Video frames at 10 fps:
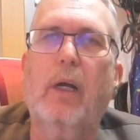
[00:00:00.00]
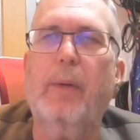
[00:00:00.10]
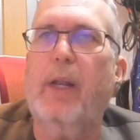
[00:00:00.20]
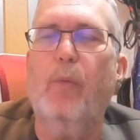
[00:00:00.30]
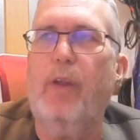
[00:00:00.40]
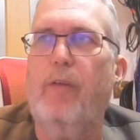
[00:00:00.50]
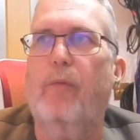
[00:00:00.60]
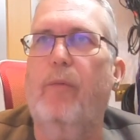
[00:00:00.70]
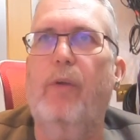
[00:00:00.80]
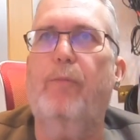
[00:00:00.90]
I mean,
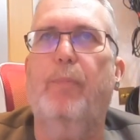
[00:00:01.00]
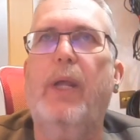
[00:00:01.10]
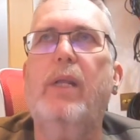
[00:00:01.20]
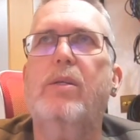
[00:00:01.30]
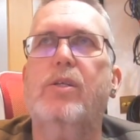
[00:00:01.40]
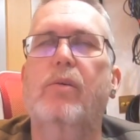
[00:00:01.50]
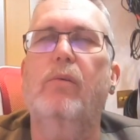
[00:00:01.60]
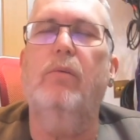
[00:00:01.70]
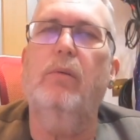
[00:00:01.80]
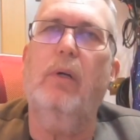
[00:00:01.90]
we've been to